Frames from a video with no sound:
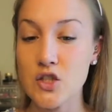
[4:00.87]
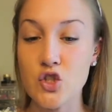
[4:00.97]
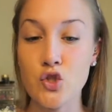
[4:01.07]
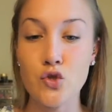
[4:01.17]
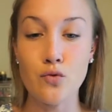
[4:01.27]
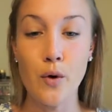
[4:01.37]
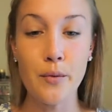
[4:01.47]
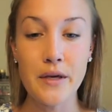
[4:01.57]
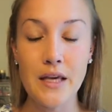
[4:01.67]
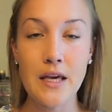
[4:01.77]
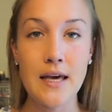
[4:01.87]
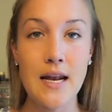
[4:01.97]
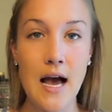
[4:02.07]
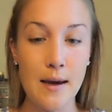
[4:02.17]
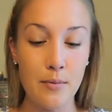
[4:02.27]
and strokey,
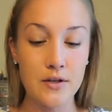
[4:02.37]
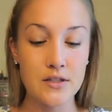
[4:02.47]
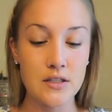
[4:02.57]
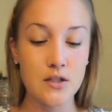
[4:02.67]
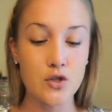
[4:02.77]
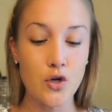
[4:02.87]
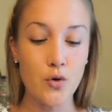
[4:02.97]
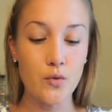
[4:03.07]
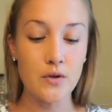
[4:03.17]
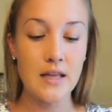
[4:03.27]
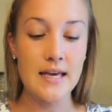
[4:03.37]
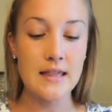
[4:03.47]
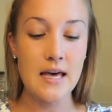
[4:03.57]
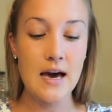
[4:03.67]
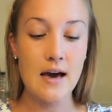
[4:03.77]
and I personally don't
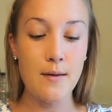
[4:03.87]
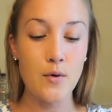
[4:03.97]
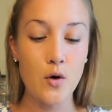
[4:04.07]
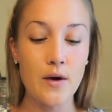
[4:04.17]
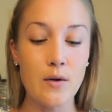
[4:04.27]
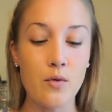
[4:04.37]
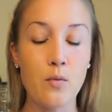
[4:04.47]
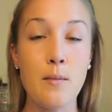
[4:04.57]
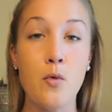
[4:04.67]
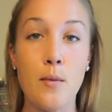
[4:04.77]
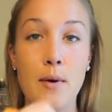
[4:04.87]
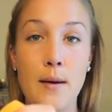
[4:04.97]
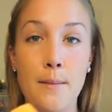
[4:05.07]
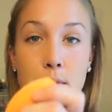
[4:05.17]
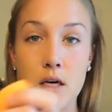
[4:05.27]
like that. I'm going in with one more
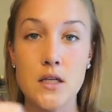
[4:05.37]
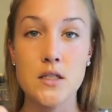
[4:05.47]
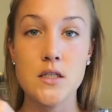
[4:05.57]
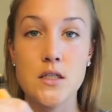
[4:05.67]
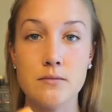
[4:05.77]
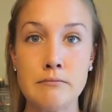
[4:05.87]
pump because